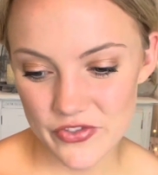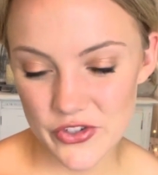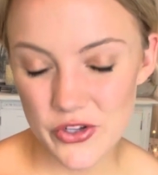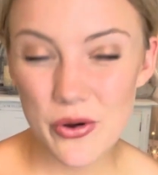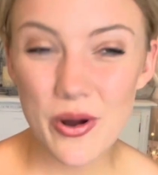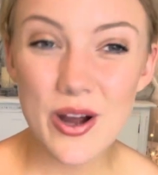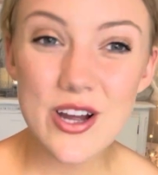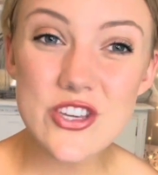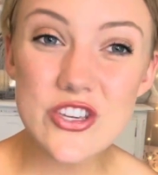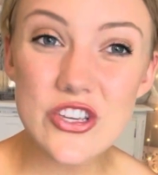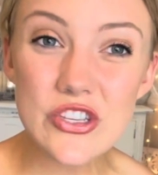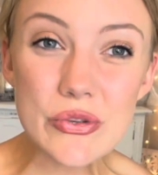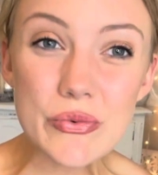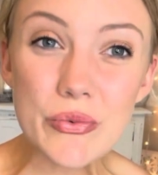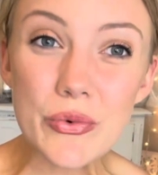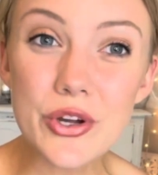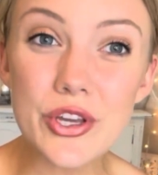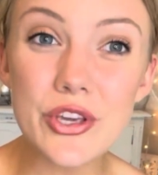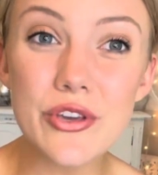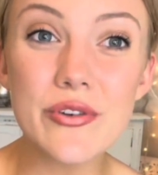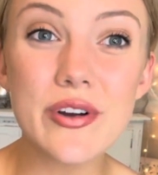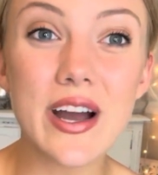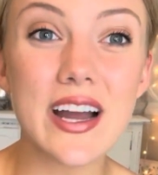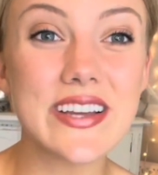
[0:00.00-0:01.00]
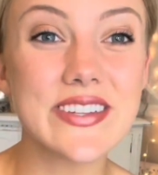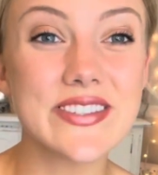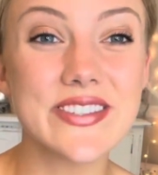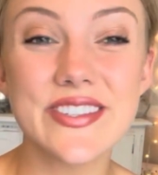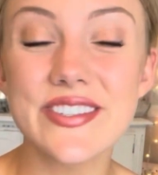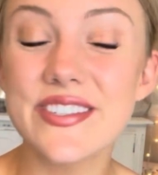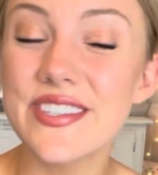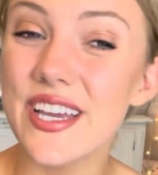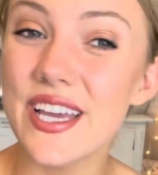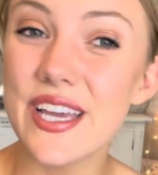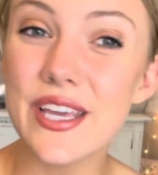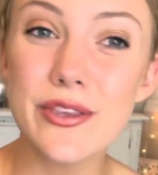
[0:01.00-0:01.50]
So I just want you guys
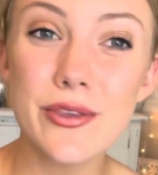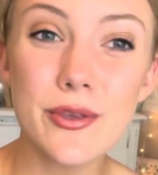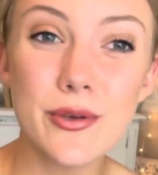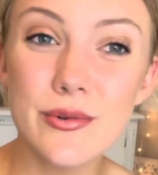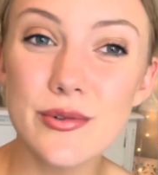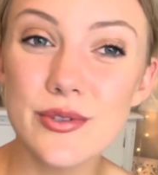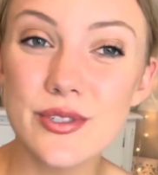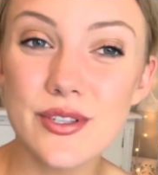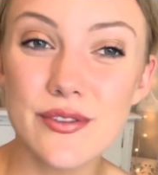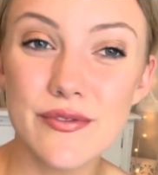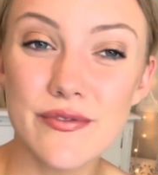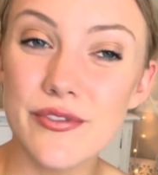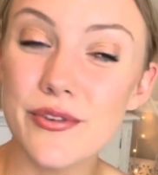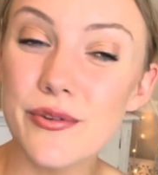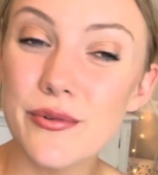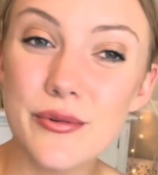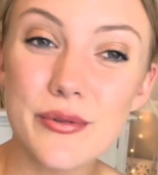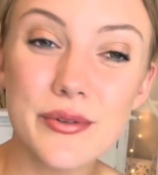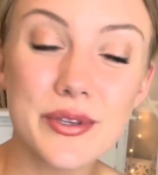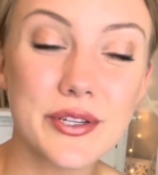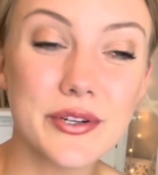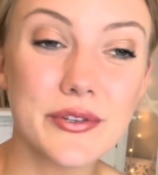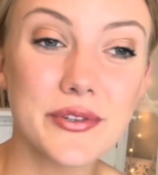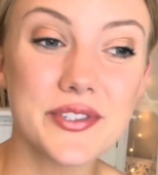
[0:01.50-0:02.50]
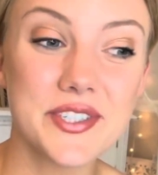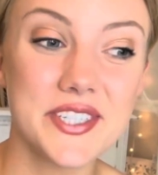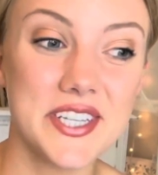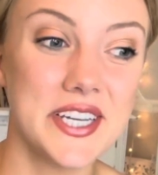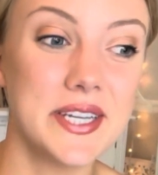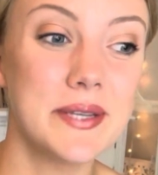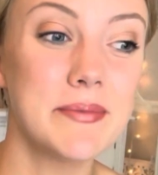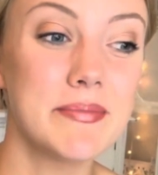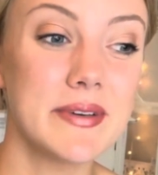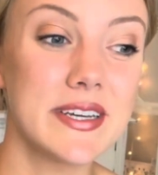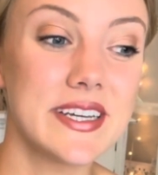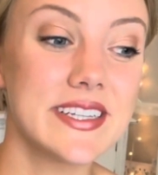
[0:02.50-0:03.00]
to take those few little
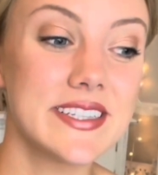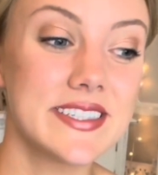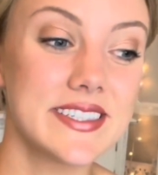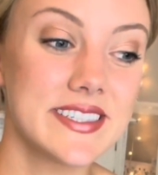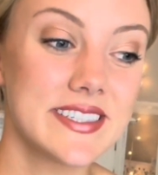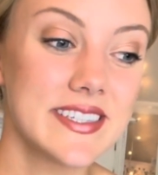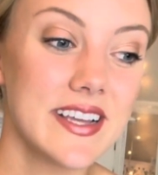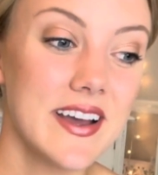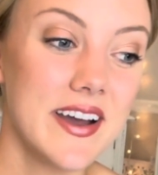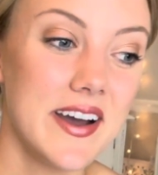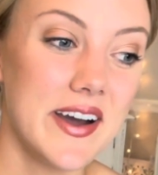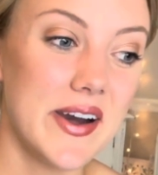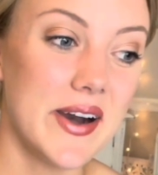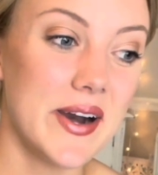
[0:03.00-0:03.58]
tidbits